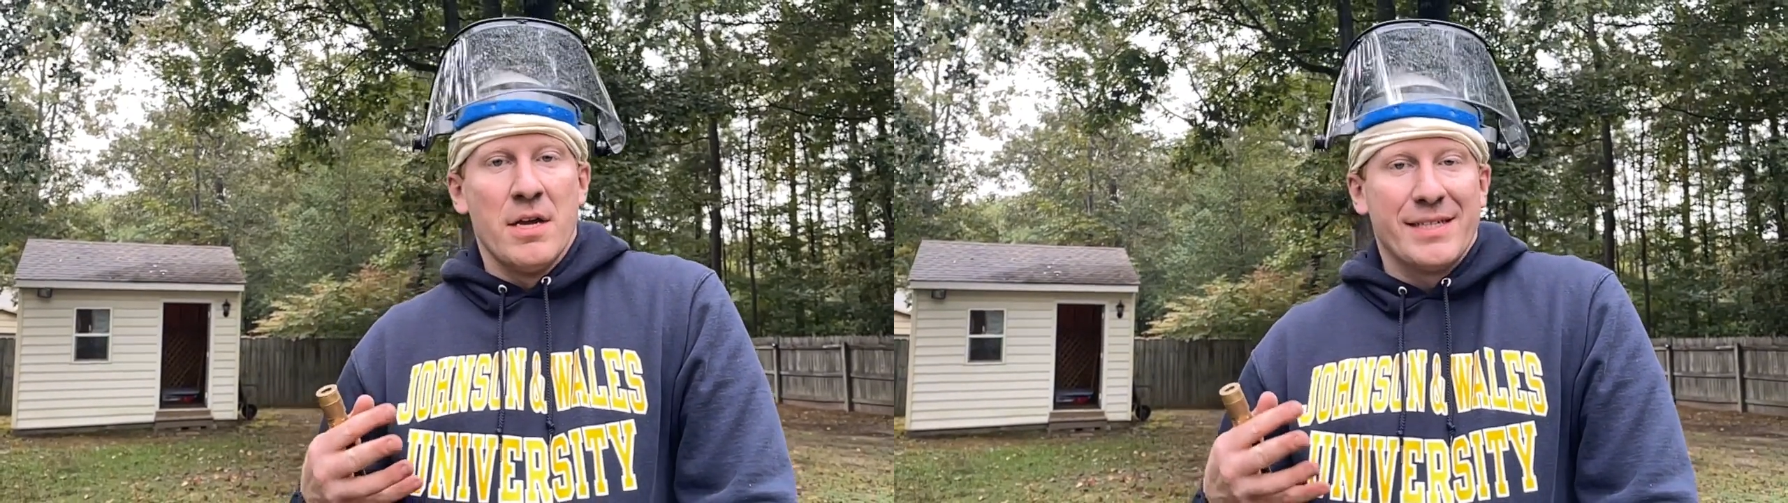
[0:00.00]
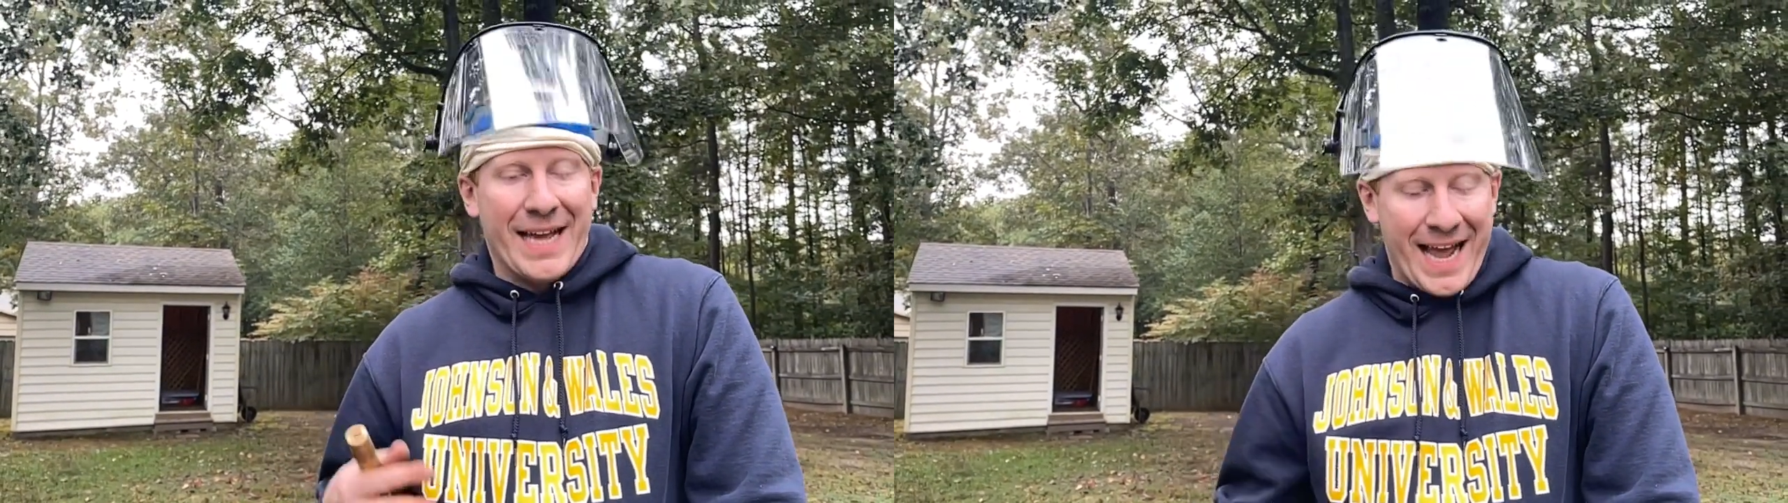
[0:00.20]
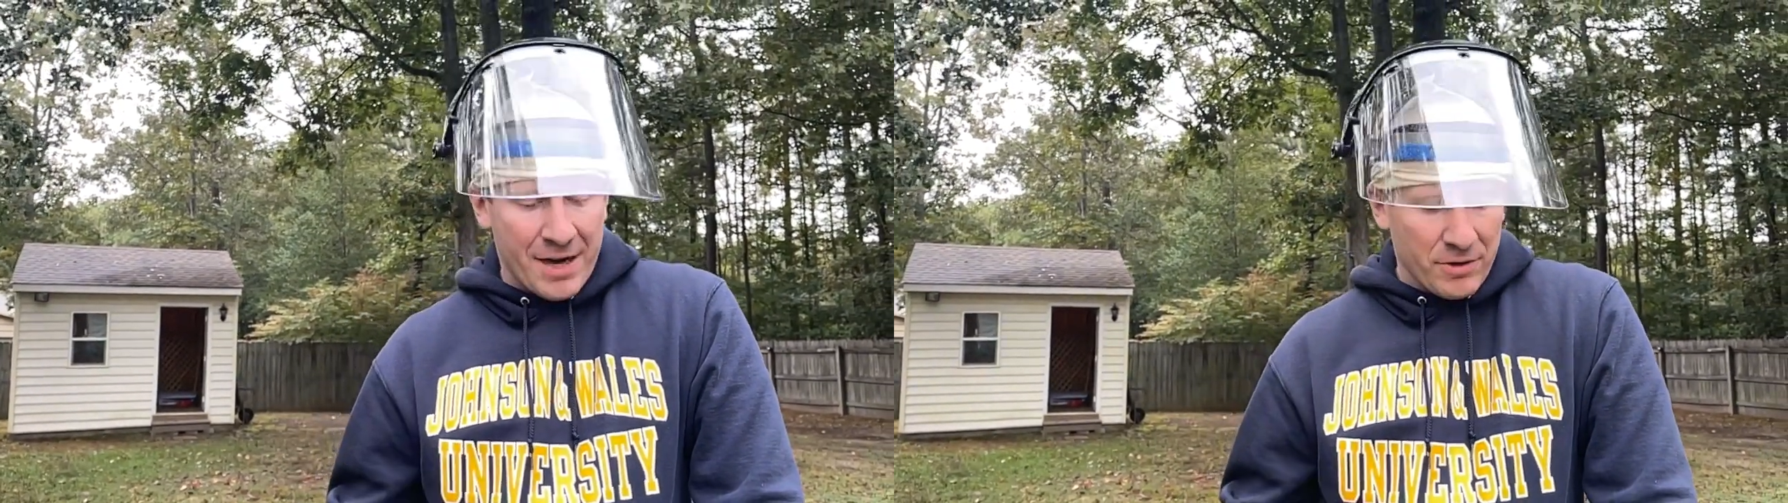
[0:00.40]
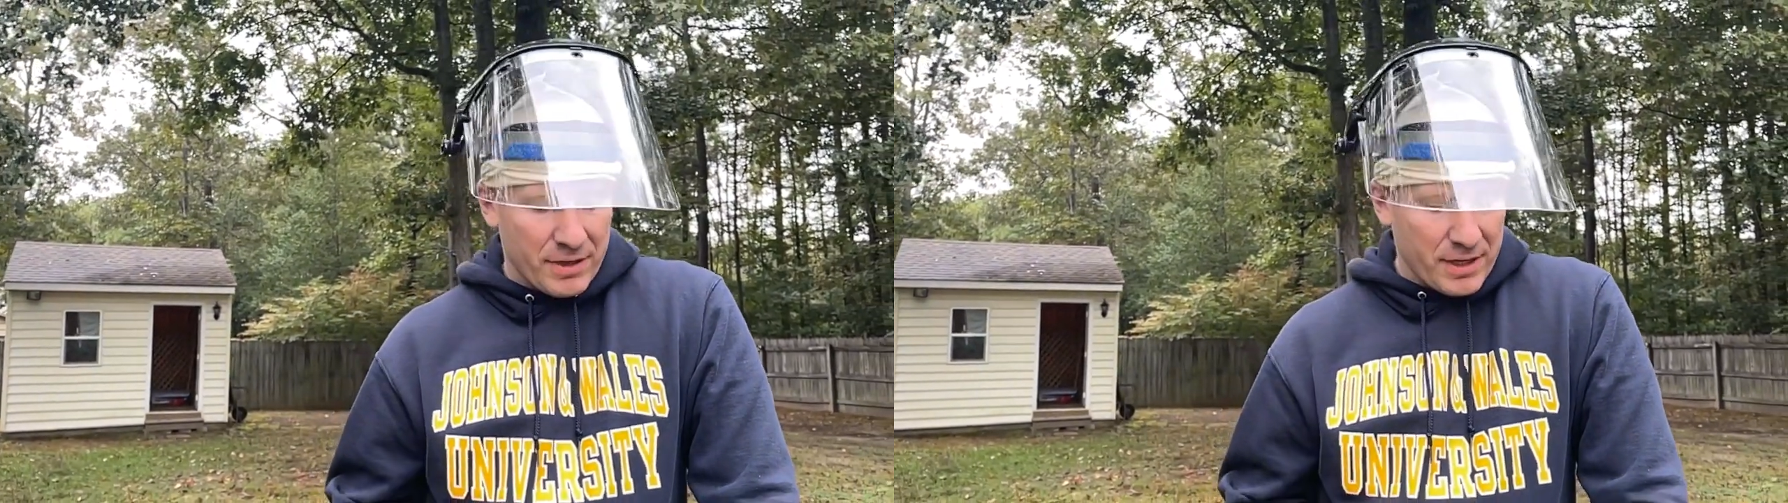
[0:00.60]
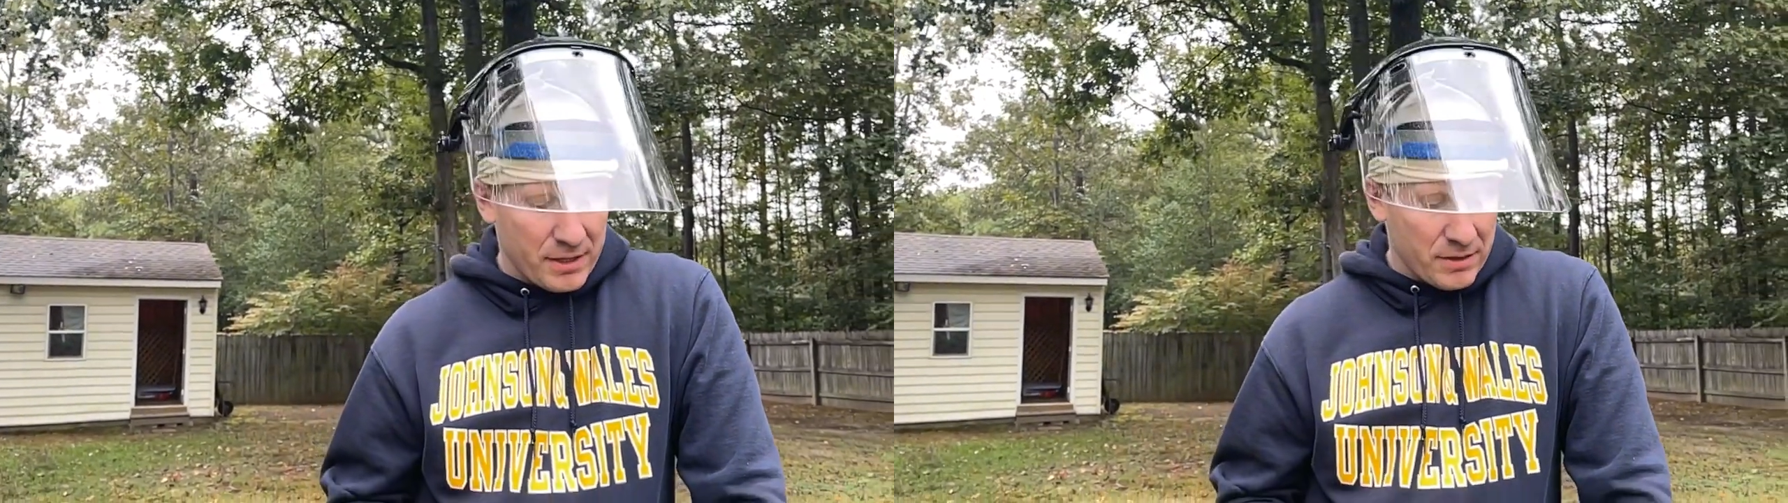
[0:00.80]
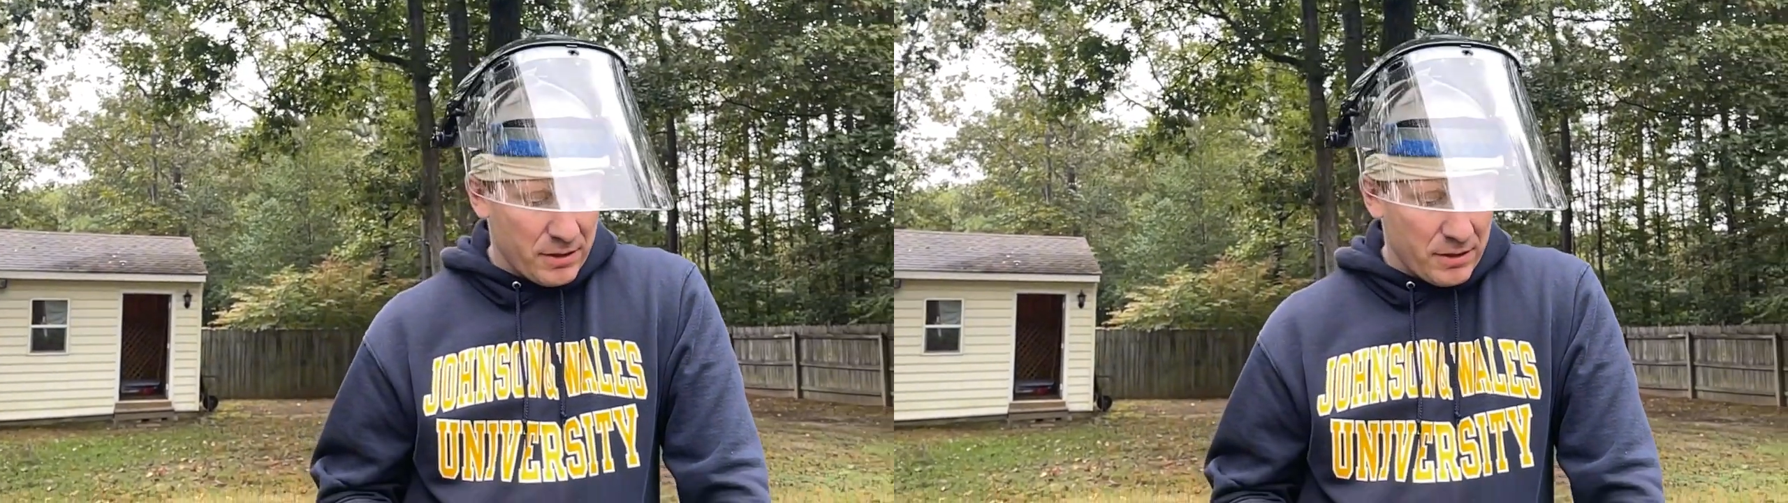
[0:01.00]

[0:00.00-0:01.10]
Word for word: to handle this.